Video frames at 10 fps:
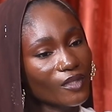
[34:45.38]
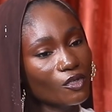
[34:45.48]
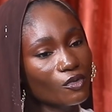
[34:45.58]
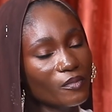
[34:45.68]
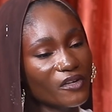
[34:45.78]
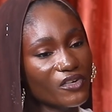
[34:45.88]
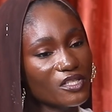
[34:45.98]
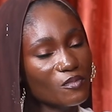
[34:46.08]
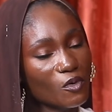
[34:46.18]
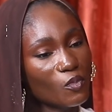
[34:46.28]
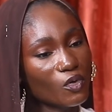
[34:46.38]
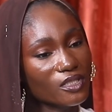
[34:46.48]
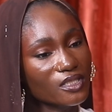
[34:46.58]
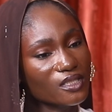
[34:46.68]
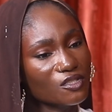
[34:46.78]
my friend's mom
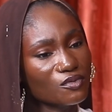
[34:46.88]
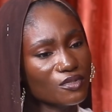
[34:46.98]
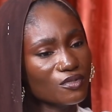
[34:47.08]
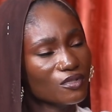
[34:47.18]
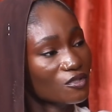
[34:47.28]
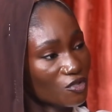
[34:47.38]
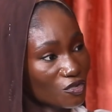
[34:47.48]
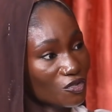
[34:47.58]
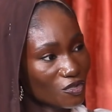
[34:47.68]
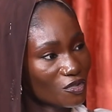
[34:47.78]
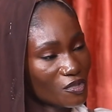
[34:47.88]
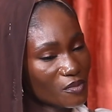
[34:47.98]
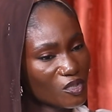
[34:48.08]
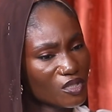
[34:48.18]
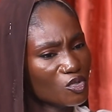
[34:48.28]
walked in and she's also a Muslim.